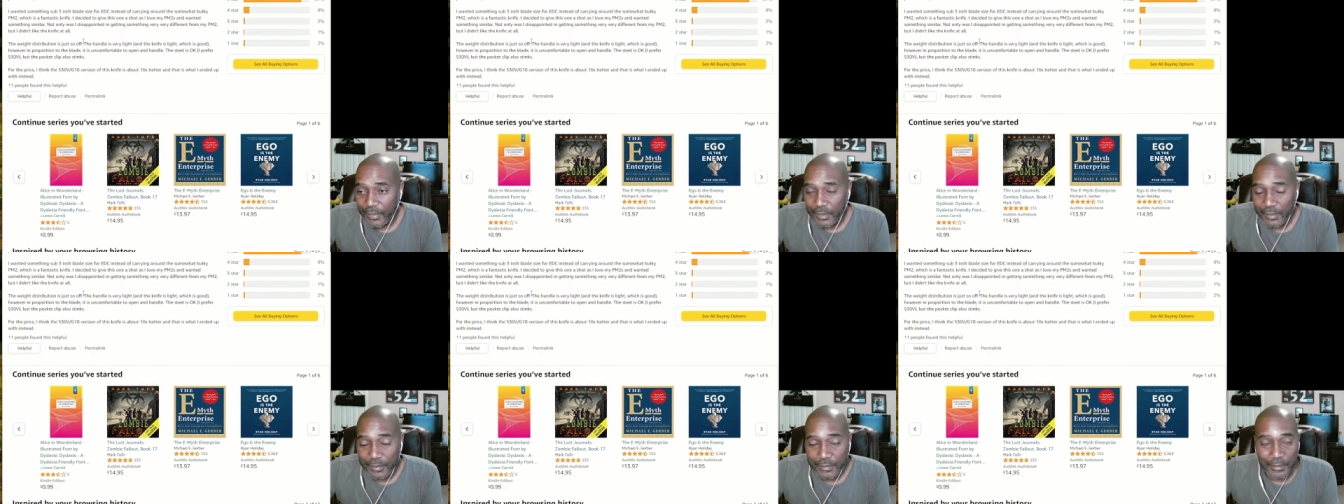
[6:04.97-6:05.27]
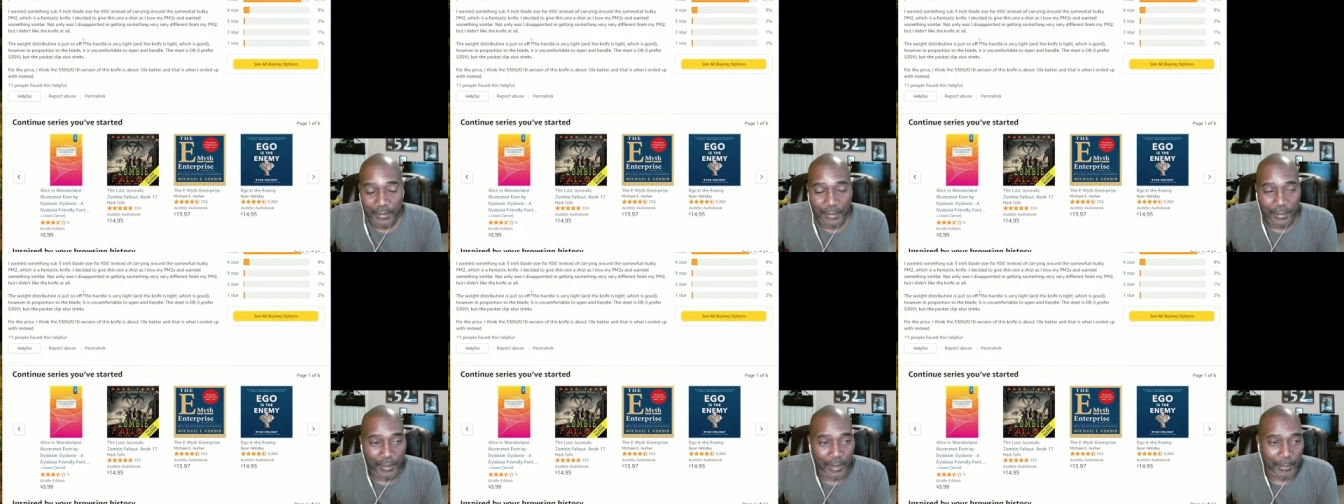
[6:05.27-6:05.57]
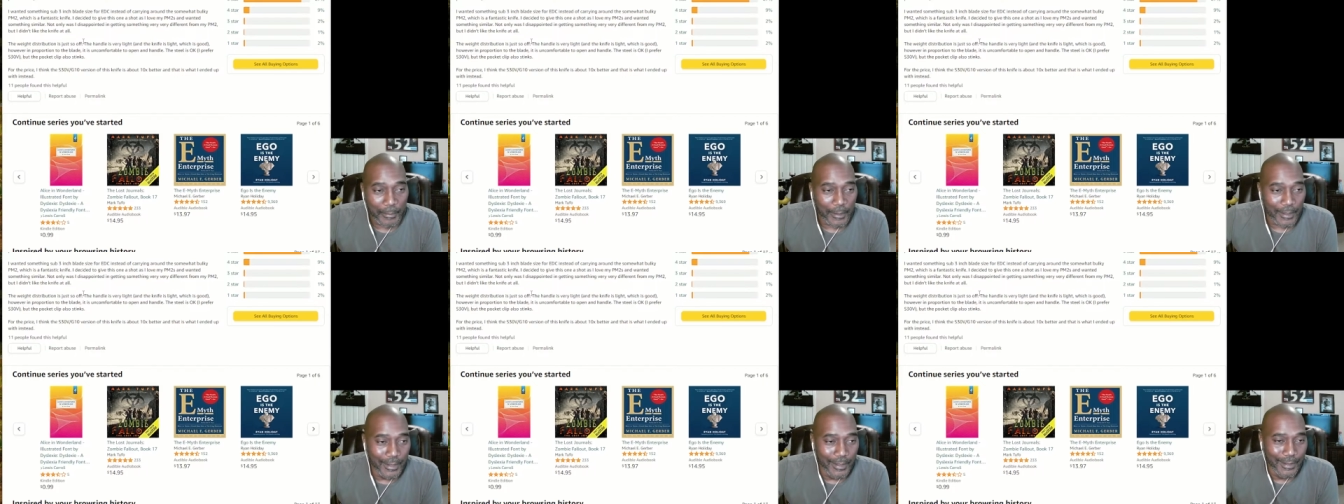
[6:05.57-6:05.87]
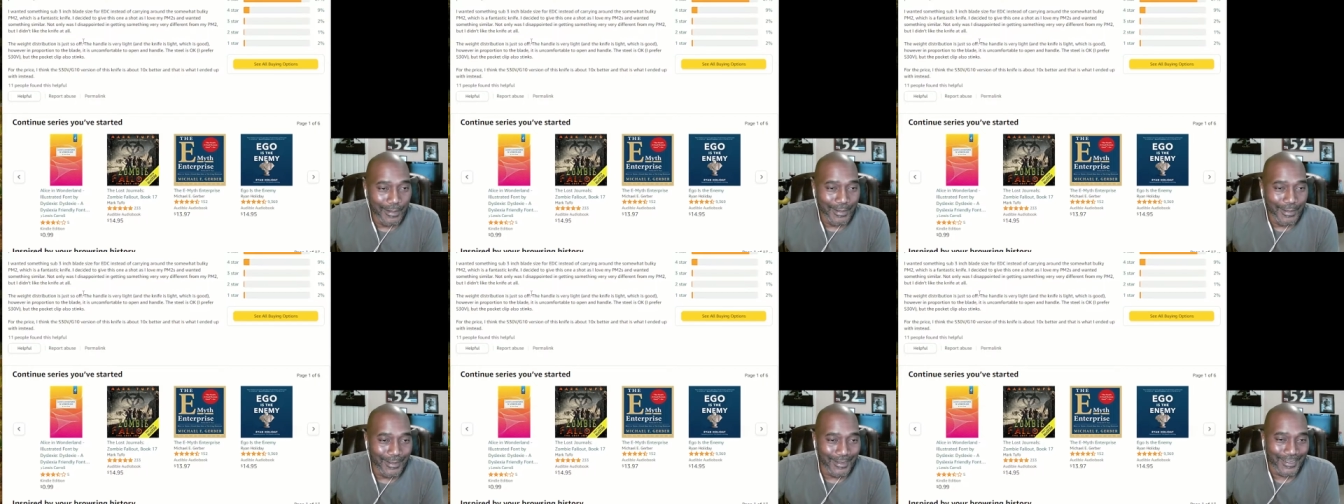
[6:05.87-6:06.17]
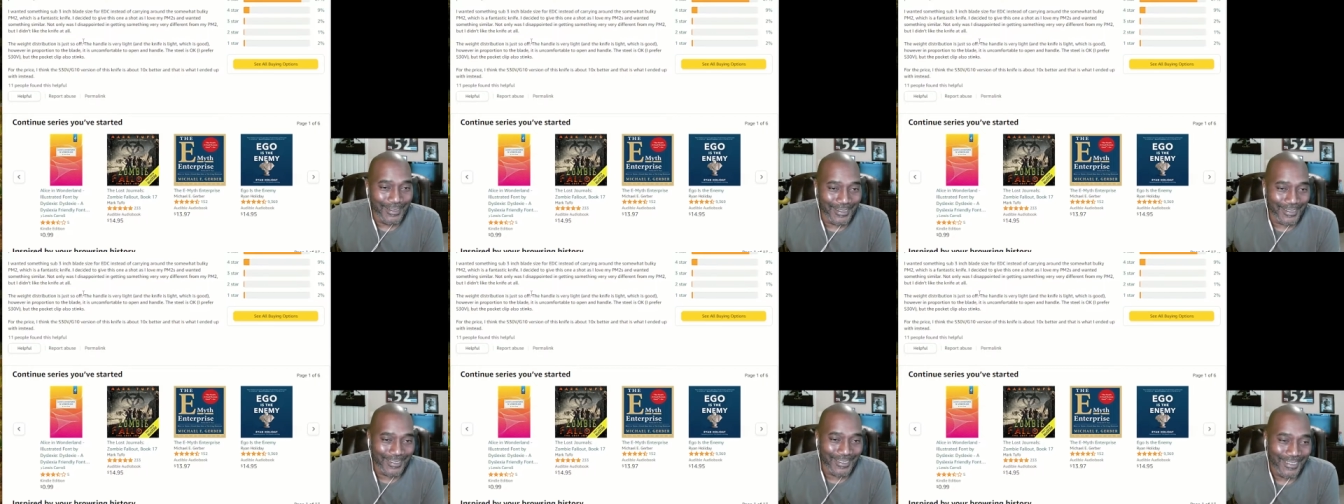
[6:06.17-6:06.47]
So I mean,
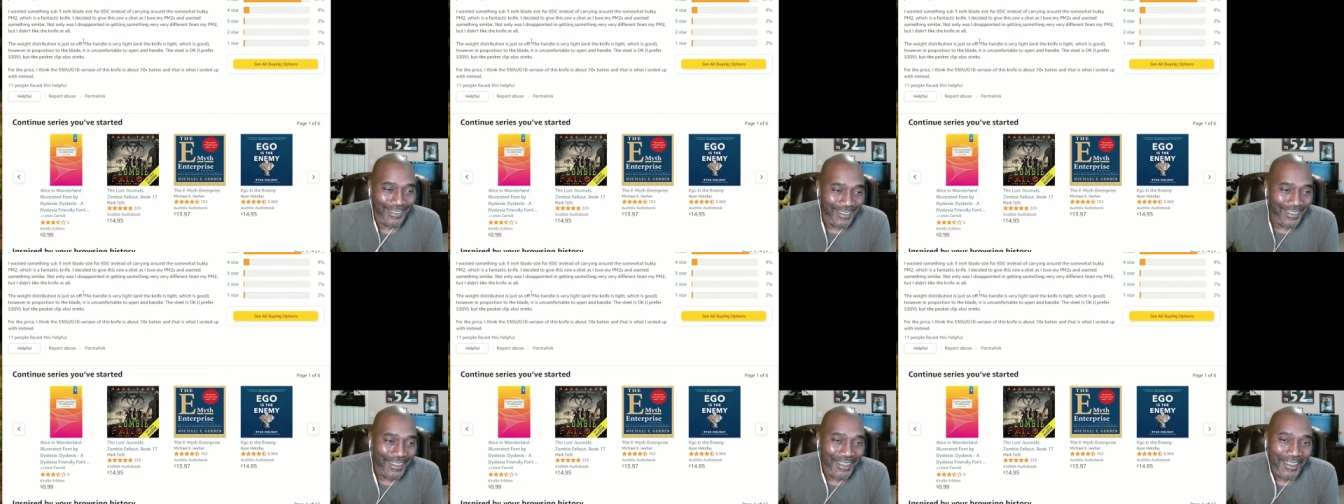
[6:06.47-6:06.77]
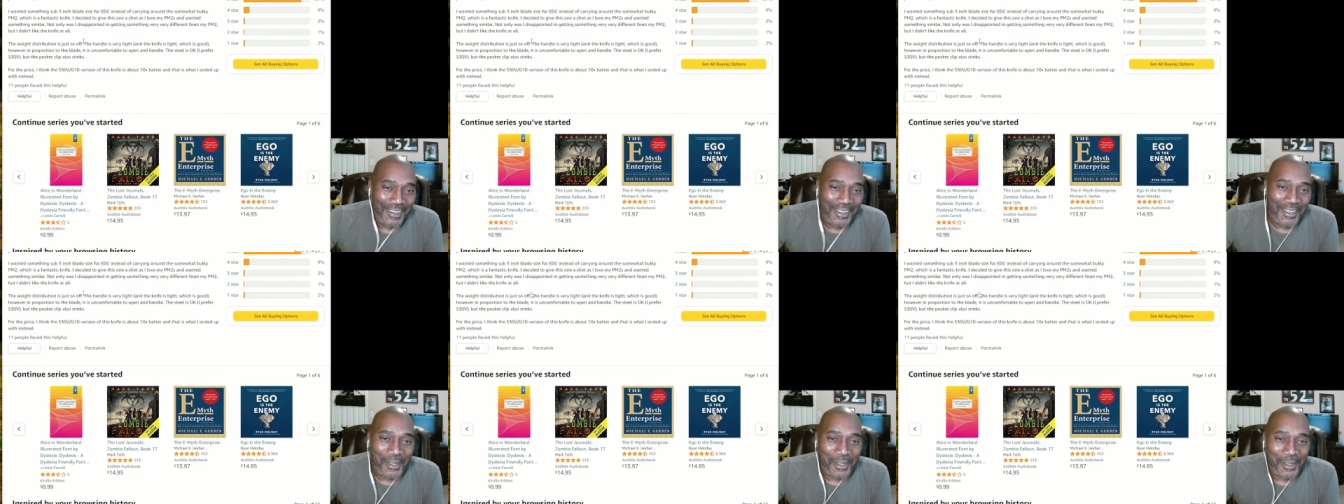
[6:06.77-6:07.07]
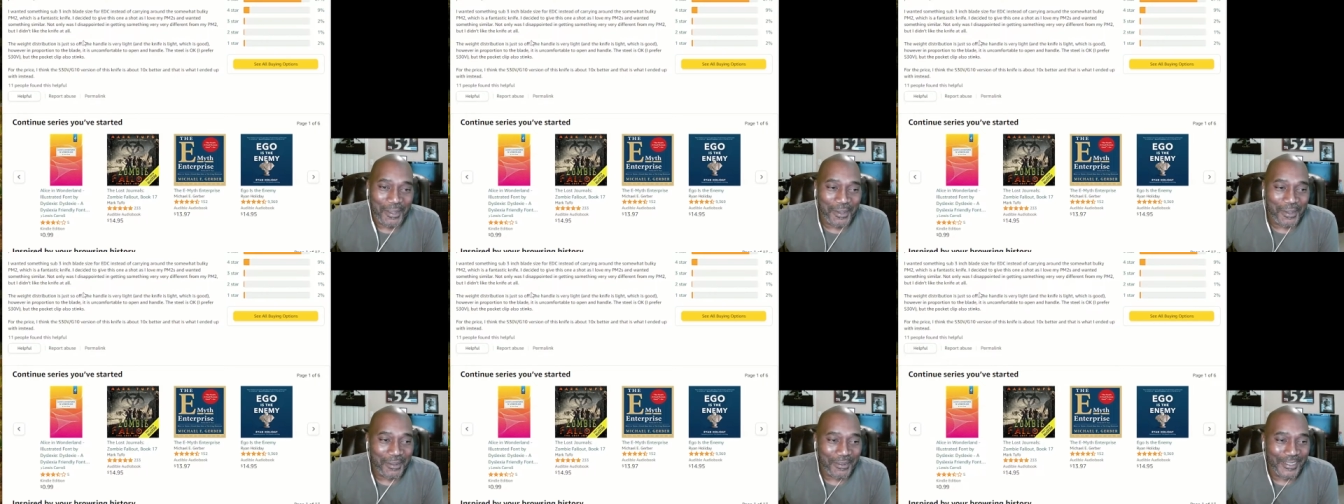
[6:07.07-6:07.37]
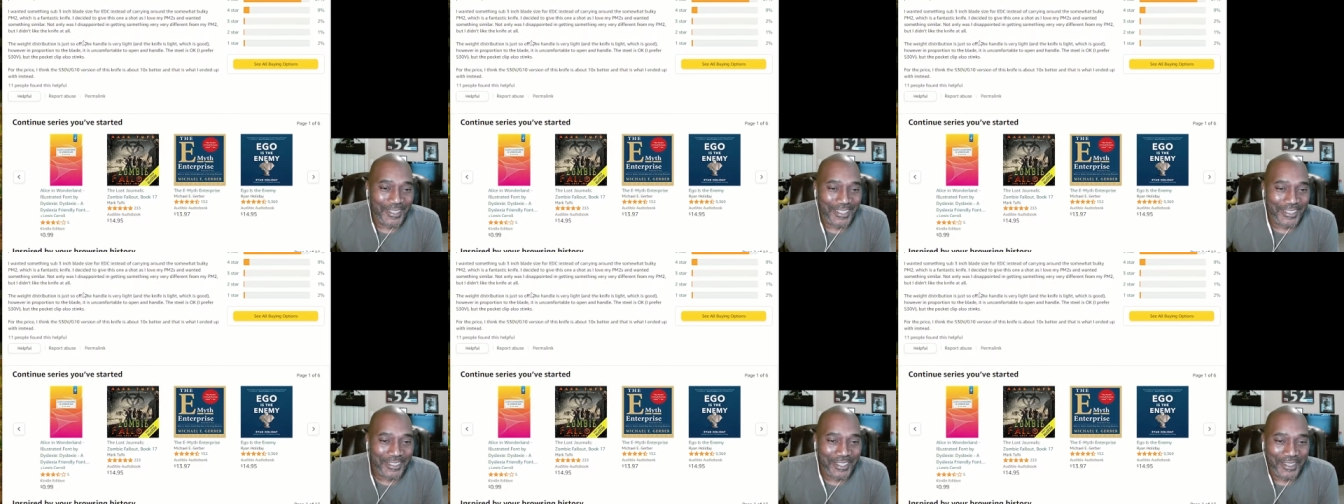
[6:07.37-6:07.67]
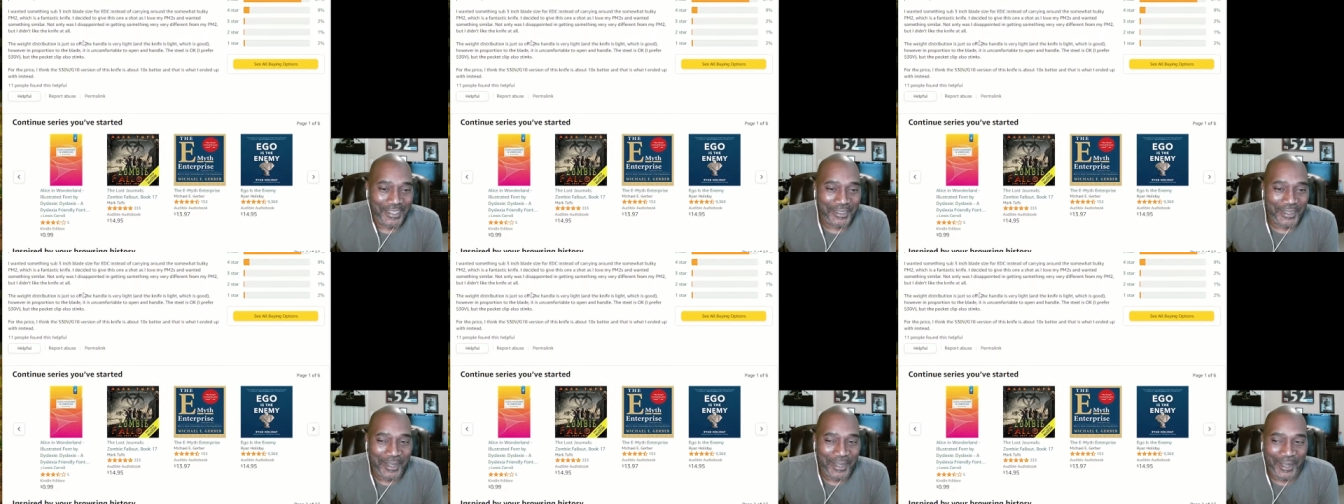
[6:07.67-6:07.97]
you know, things
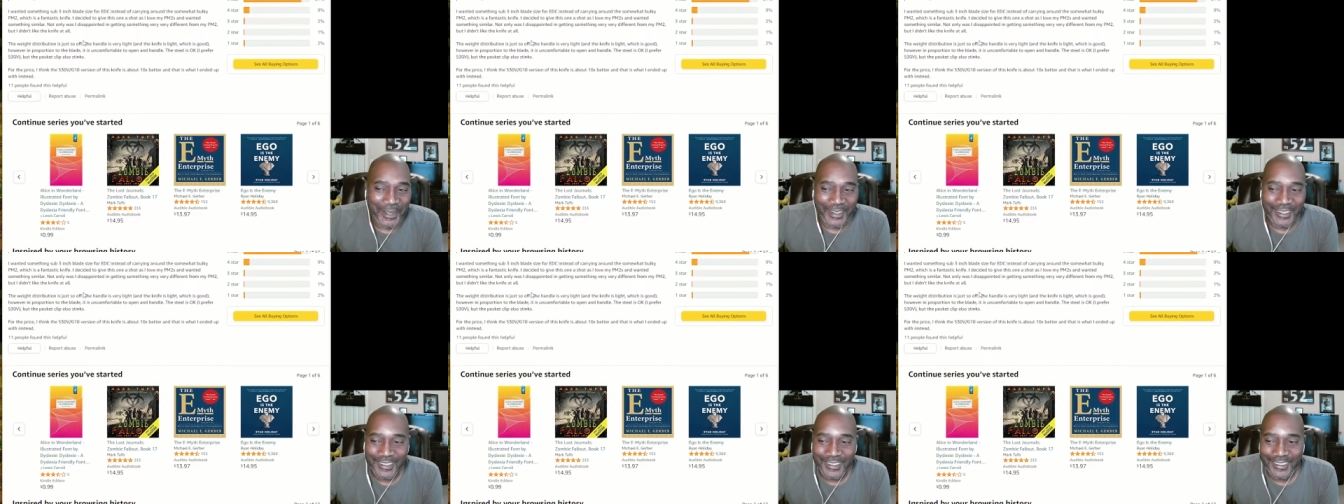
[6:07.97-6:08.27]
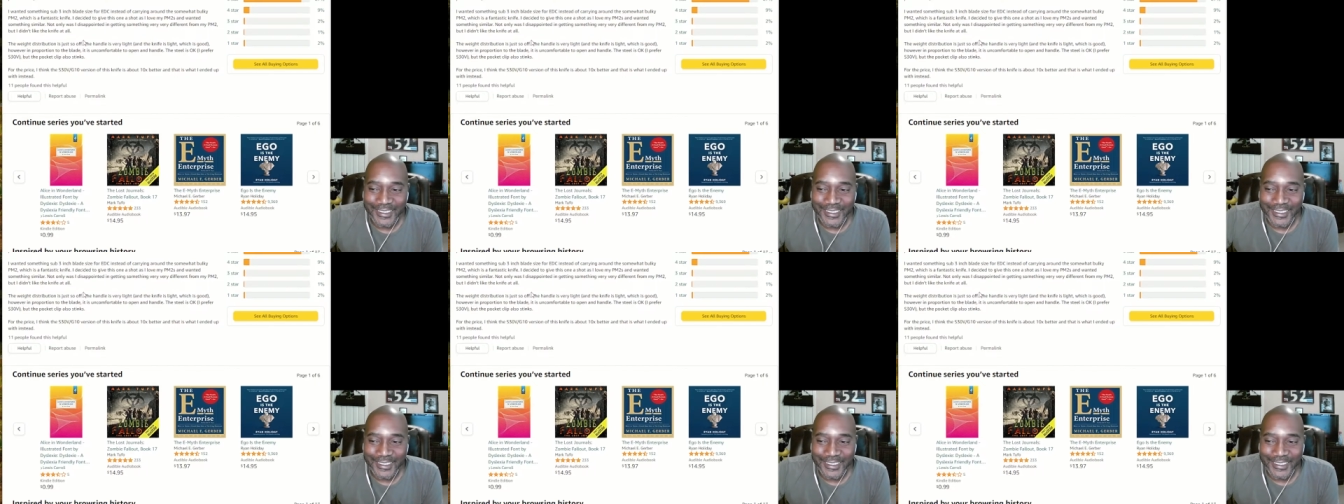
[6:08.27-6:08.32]
like that.